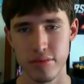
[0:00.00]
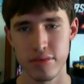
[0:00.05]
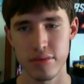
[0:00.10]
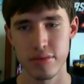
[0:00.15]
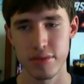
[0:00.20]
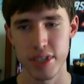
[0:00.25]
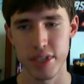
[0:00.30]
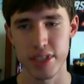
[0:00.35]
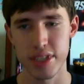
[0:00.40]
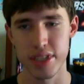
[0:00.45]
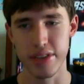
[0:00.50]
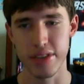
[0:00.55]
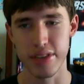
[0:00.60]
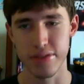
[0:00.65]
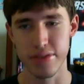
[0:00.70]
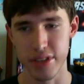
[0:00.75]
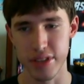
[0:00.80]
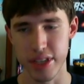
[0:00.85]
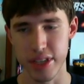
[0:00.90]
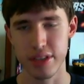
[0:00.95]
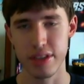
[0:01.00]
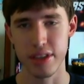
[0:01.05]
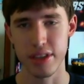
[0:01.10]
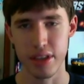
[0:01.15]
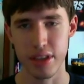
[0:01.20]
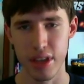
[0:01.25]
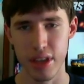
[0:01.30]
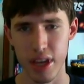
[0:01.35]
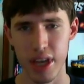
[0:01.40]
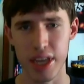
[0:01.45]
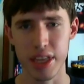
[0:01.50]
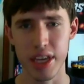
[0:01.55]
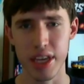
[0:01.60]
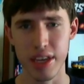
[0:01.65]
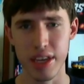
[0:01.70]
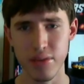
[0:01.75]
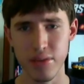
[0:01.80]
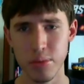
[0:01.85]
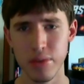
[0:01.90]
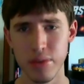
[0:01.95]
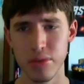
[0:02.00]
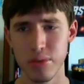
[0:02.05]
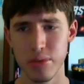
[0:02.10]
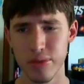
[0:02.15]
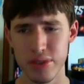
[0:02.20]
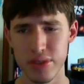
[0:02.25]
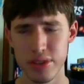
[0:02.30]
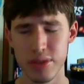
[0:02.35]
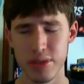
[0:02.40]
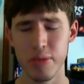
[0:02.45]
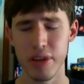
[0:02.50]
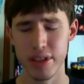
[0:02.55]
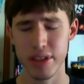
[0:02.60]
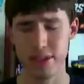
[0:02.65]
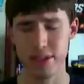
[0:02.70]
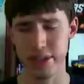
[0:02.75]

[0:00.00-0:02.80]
Yeah, definitely. Even with the Russo brothers